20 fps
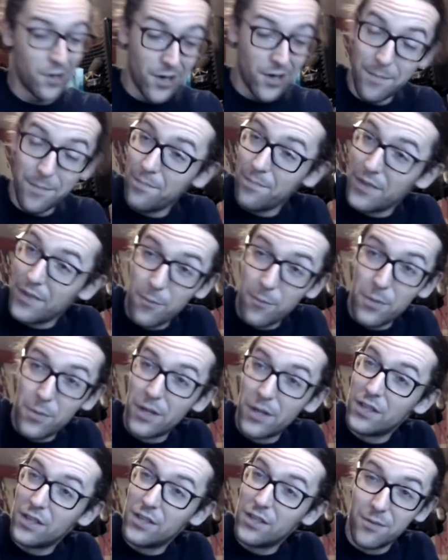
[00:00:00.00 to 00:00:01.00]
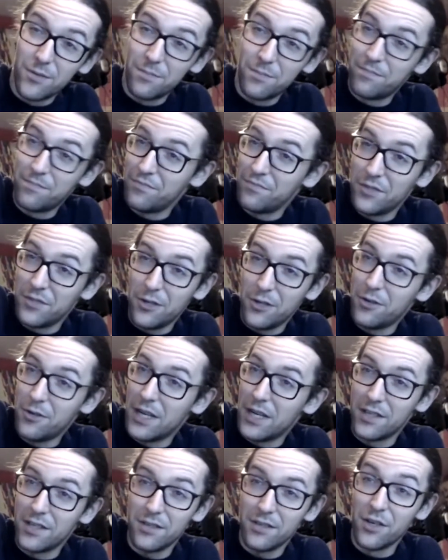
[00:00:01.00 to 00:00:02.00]
I'm gonna be like, dude, you
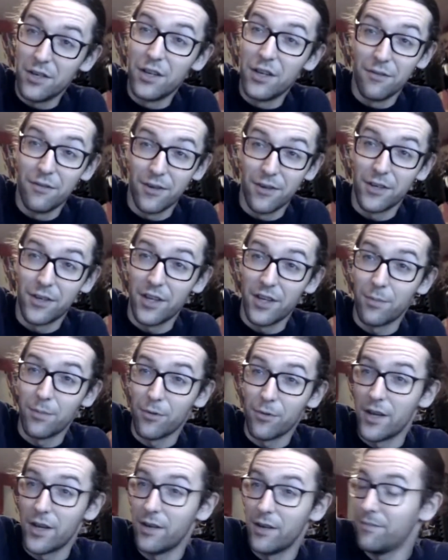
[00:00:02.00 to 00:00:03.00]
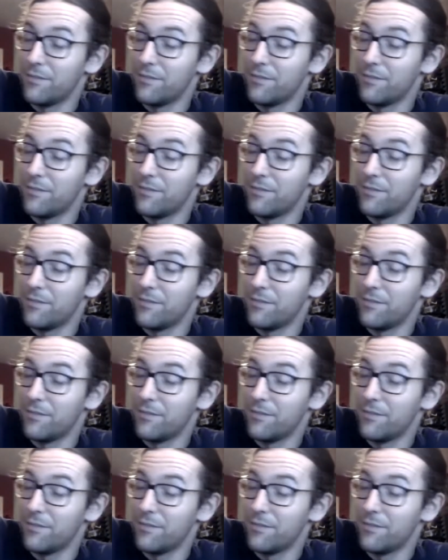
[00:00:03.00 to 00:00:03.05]
guys, you fucked up, right?